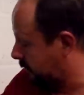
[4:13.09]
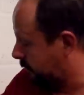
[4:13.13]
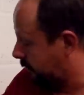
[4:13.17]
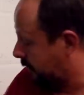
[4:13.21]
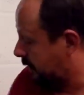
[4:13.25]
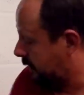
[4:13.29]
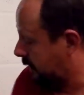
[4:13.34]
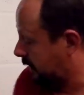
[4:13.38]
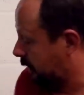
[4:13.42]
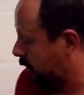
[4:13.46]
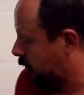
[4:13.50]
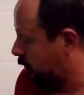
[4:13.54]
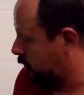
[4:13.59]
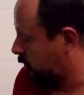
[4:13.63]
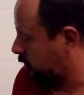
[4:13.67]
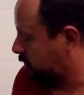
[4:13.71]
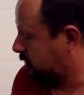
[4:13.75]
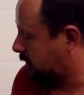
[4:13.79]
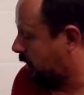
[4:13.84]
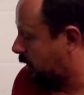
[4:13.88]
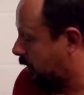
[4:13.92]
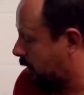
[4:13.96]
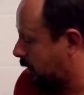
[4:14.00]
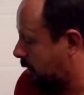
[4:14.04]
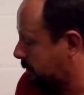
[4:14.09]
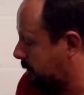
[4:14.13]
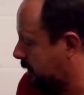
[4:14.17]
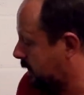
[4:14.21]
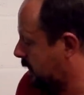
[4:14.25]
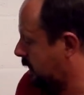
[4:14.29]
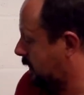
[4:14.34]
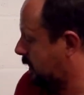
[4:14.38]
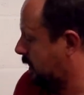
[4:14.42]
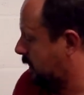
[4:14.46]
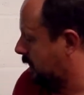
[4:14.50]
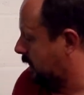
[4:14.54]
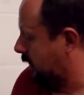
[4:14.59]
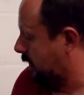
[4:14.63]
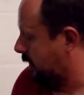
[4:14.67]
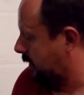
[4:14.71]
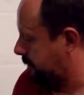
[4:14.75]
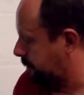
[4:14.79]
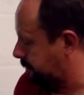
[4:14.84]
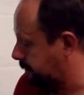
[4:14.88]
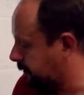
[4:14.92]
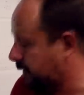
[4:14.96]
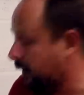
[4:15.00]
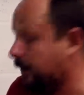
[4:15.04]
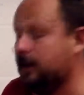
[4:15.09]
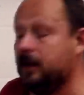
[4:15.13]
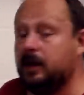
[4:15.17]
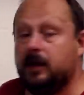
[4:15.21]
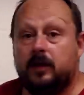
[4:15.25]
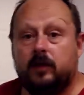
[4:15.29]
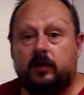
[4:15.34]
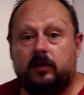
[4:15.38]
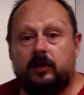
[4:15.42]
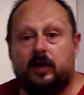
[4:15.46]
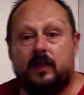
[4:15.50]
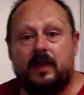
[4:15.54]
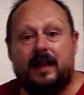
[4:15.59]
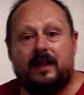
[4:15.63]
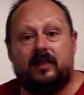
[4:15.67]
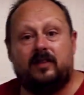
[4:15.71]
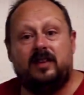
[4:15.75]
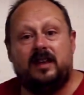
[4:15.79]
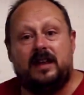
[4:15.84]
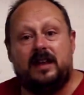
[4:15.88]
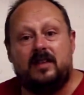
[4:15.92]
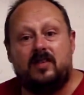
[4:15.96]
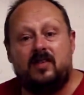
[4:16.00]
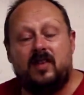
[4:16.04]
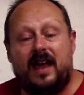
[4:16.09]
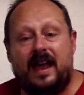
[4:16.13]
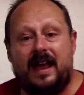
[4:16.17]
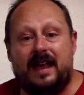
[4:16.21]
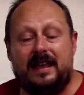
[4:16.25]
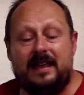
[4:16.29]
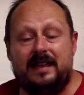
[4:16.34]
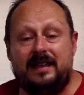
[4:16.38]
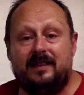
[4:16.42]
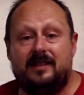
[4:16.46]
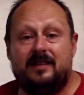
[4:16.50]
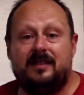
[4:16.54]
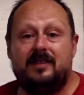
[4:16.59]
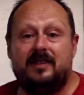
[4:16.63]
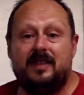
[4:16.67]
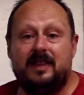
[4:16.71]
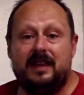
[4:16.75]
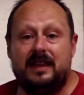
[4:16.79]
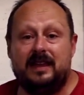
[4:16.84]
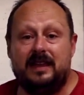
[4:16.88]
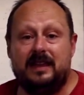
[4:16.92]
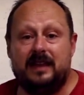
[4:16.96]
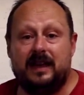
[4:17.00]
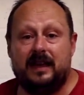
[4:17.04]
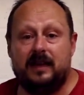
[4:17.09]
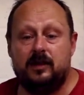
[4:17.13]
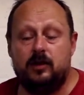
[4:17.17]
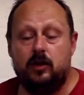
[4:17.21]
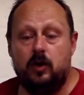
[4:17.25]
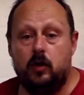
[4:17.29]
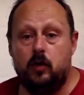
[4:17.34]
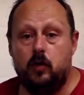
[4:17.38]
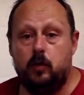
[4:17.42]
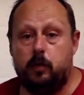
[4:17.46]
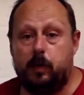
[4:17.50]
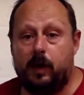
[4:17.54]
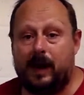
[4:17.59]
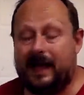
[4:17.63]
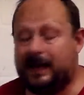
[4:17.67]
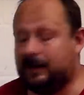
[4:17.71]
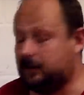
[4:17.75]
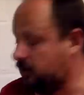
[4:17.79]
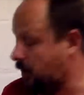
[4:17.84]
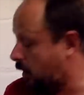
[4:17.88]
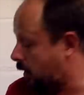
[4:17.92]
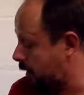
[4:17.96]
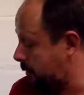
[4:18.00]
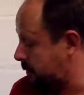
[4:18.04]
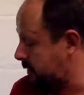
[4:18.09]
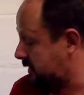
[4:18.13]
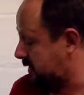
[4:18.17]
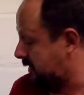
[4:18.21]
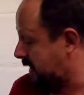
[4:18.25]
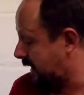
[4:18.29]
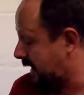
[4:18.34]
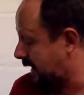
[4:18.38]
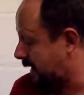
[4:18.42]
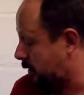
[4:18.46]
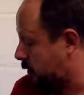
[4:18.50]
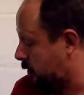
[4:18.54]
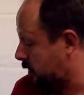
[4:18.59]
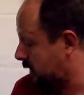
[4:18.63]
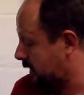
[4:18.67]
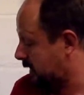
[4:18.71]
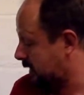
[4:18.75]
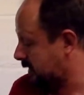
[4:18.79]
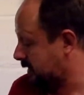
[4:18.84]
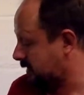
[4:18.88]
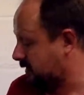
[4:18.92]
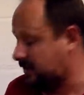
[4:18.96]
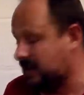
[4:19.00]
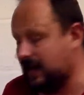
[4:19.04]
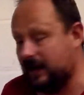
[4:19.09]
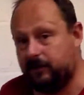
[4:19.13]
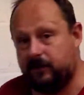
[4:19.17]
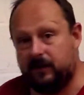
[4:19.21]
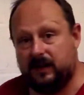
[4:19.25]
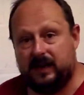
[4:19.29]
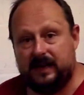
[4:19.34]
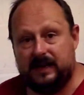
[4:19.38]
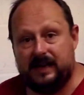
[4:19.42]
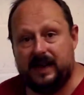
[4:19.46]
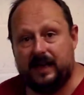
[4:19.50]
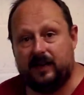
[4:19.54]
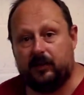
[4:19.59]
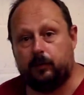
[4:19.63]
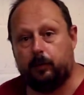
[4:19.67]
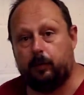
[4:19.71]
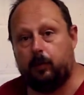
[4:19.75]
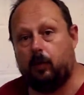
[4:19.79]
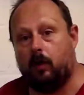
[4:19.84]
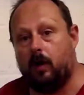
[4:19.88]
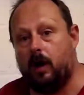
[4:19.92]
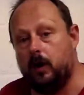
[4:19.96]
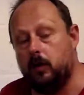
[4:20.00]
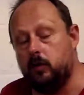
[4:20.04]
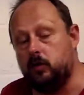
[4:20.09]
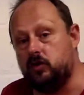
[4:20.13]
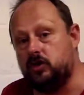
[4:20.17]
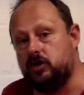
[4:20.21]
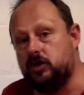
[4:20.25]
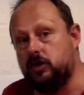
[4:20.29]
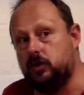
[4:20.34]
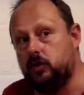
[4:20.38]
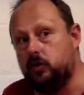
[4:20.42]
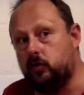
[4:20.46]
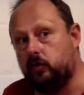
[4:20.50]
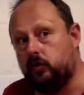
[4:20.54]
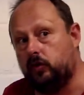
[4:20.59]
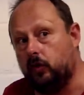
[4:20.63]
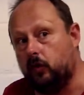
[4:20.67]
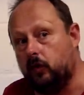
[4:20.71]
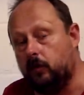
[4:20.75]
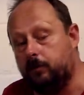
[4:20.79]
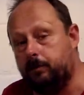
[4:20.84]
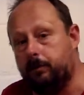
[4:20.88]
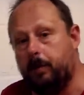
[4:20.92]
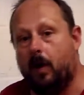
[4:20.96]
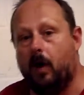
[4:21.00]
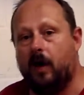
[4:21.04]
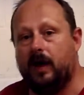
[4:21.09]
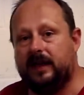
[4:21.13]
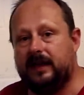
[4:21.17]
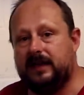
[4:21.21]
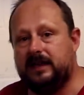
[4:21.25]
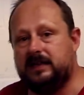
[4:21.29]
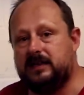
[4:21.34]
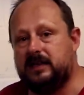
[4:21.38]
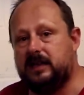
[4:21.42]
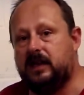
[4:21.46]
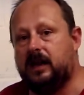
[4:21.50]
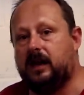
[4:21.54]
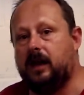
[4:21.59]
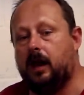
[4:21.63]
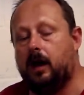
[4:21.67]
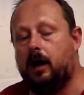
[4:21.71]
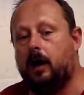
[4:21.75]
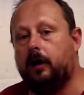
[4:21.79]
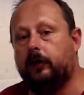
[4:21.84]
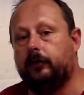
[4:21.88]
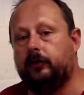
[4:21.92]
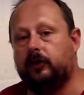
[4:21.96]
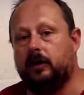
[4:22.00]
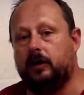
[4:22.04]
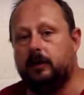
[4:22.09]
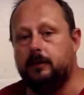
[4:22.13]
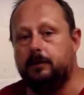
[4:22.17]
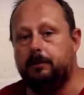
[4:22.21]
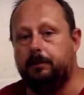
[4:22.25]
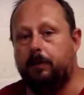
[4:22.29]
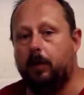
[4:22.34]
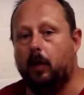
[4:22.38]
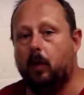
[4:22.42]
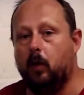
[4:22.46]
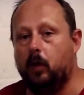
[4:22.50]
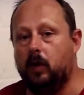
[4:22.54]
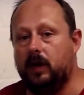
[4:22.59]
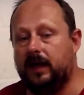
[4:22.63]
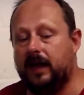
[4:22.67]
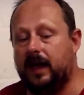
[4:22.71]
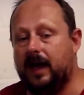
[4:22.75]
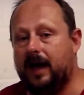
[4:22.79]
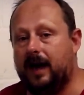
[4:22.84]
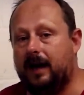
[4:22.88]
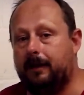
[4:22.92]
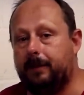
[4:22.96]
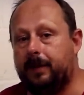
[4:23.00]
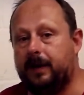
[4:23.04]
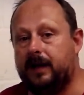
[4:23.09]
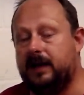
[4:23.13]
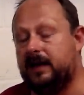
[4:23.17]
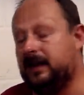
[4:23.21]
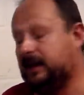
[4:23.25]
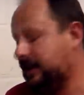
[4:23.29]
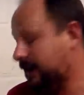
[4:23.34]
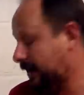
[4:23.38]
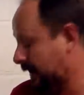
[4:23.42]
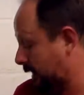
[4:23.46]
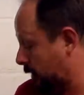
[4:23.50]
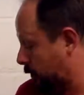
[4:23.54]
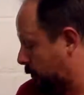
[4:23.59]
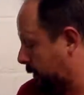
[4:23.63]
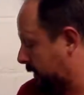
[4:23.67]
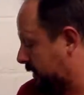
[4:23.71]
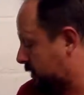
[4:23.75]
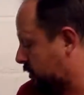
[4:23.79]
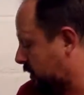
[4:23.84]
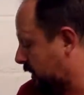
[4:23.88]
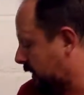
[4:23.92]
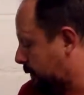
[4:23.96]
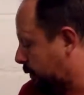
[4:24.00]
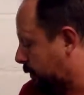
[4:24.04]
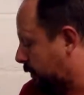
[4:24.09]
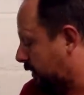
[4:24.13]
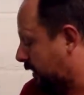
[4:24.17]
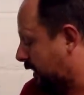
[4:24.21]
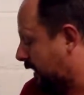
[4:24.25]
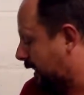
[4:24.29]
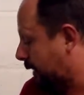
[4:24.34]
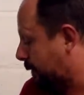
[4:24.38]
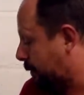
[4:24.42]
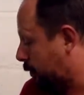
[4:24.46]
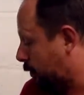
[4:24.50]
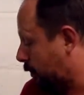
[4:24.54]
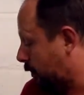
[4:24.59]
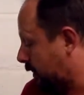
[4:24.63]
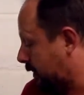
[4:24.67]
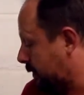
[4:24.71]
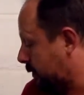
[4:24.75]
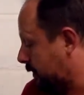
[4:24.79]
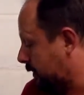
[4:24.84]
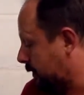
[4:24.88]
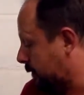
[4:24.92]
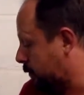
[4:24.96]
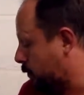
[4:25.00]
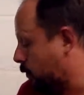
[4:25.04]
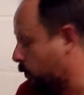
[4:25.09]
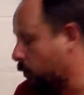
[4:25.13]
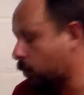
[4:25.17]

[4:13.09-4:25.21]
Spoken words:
very long time. So that's it. That is the new Black Diamond towel. Definitely less prone to sort of biting into the glass and balling up. A little bit cheaper than their premium